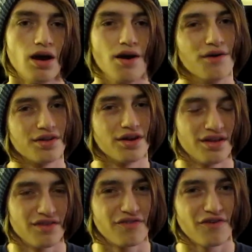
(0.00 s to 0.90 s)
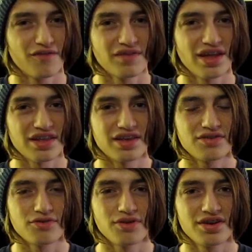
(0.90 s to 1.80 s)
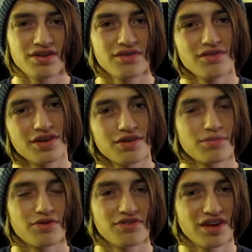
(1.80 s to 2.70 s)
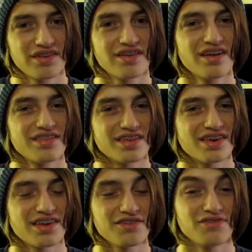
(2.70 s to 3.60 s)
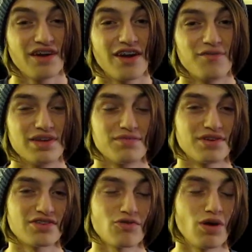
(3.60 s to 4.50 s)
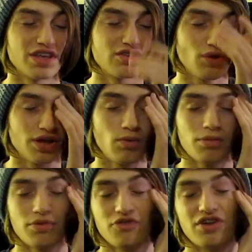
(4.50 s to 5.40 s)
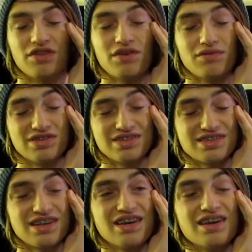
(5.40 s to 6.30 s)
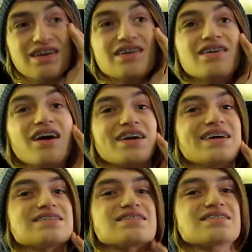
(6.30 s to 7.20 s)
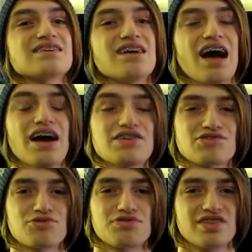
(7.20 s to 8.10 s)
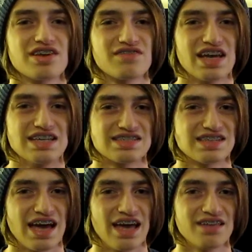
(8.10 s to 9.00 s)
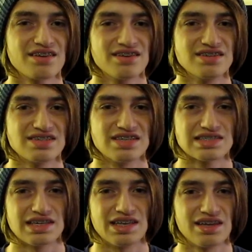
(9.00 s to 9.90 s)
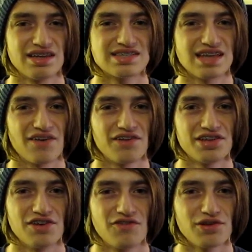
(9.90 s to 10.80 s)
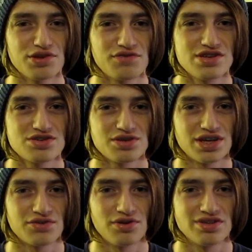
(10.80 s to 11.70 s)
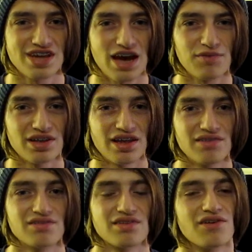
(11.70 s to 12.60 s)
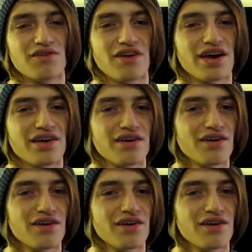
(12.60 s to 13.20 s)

Oh, and from that Android percent, the Kindle Fire made up like 21% of it, which is, I guess, I sort of think of that as sad, because it's not really a fully featured Android tablet. I don't know if I